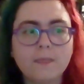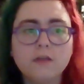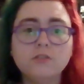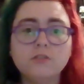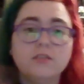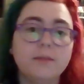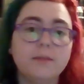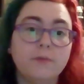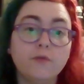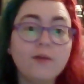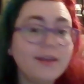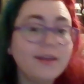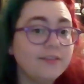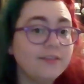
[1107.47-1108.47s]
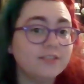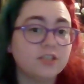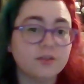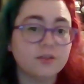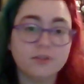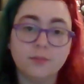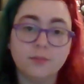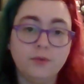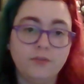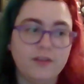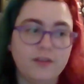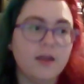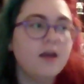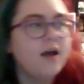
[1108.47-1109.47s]
So it's like before I even start the
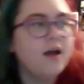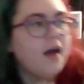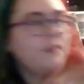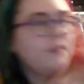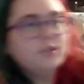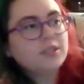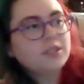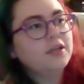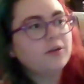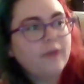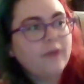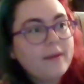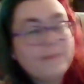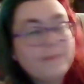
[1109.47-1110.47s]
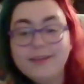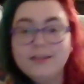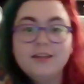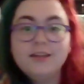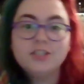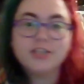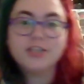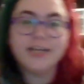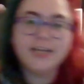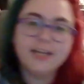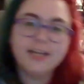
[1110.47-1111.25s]
movie, I'm just gonna grab my laundry